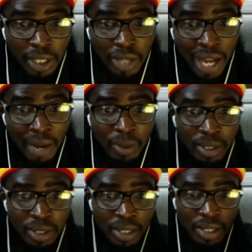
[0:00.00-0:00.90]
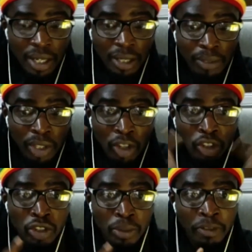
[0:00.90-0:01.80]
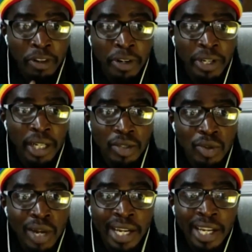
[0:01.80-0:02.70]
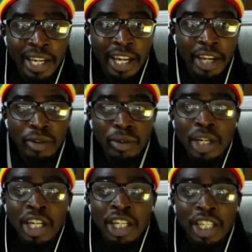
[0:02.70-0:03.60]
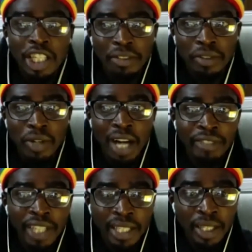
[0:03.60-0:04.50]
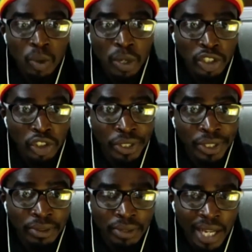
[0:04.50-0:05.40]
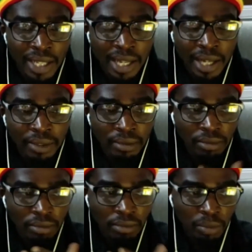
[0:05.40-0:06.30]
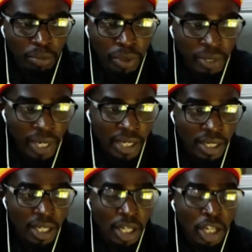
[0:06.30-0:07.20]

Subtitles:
I want the audio to be very clear, so I can't hear you. If you have any question as I progress,